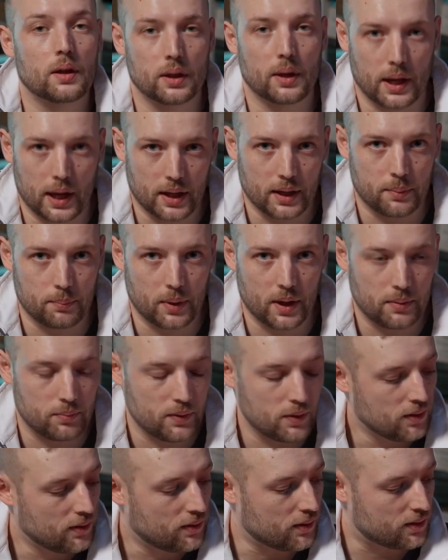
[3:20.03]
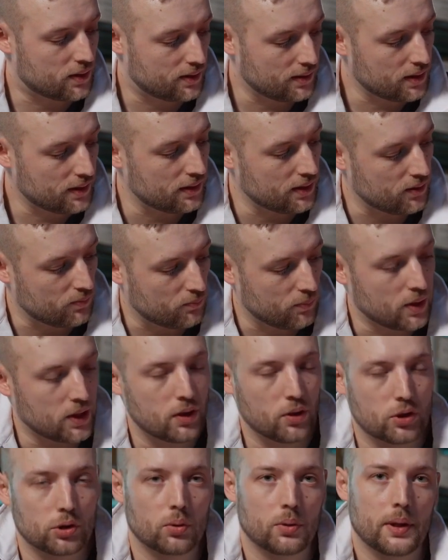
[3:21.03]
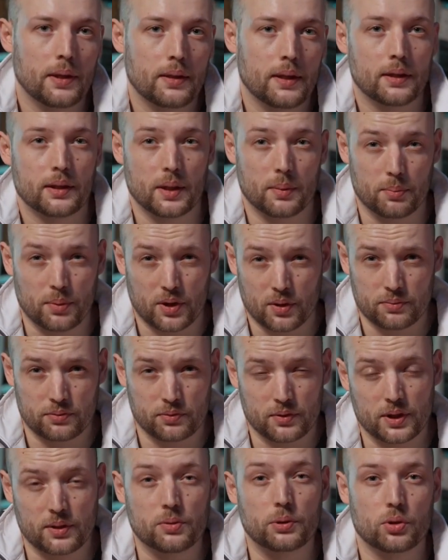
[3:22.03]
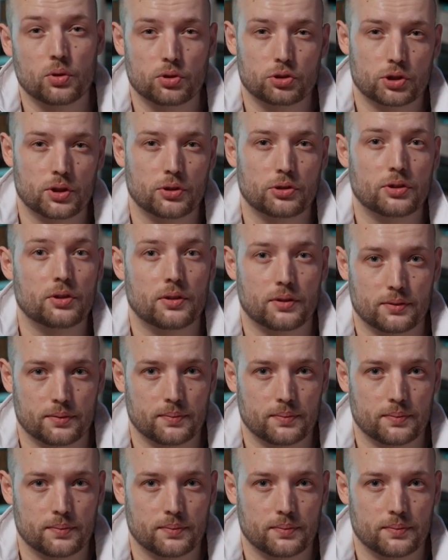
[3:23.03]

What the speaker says: and above it is a display showing the number of revolutions.